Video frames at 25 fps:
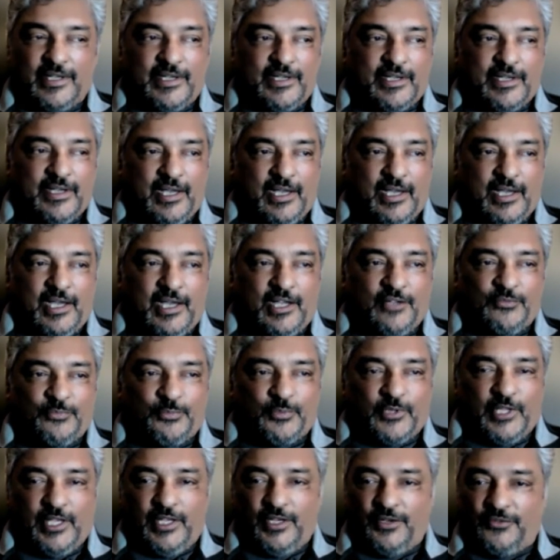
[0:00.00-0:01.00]
I've
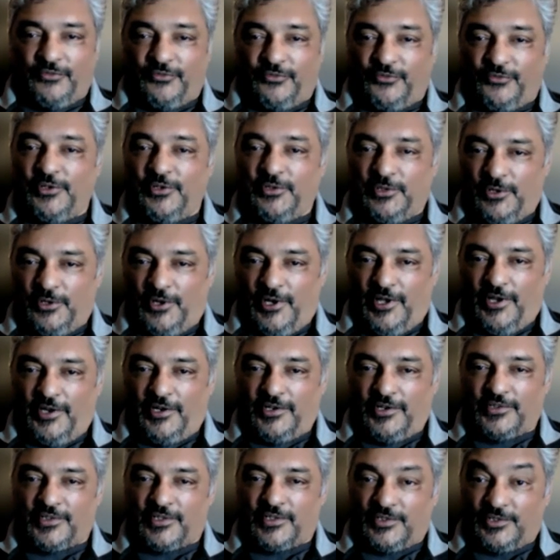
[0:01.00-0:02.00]
played a few
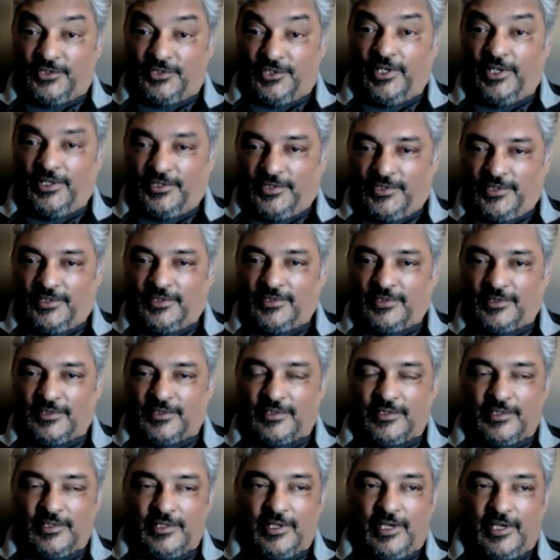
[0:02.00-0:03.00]
lawyers and
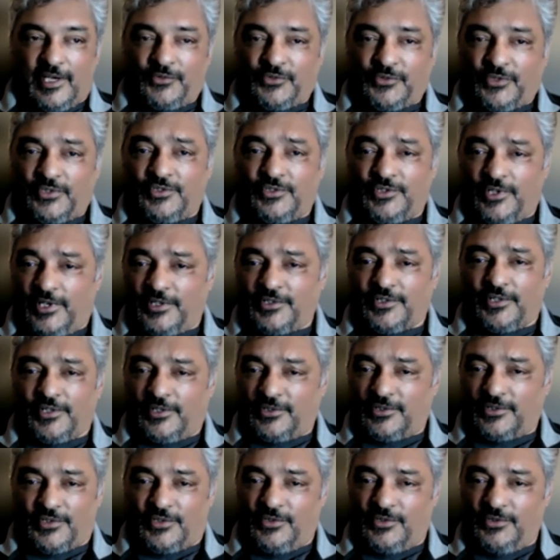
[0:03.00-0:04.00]
judges. I was a judge
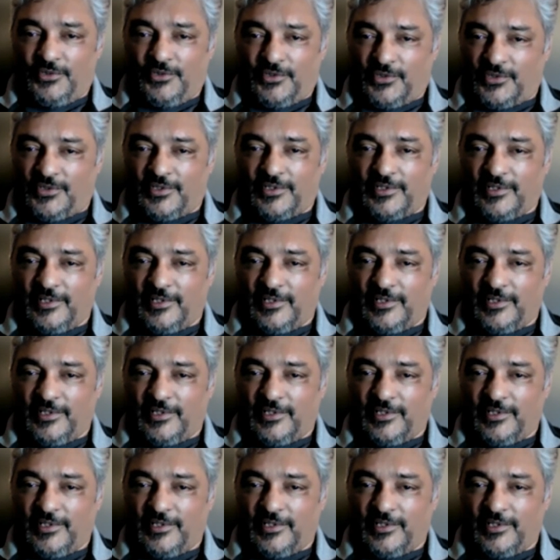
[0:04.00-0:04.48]
on Suits,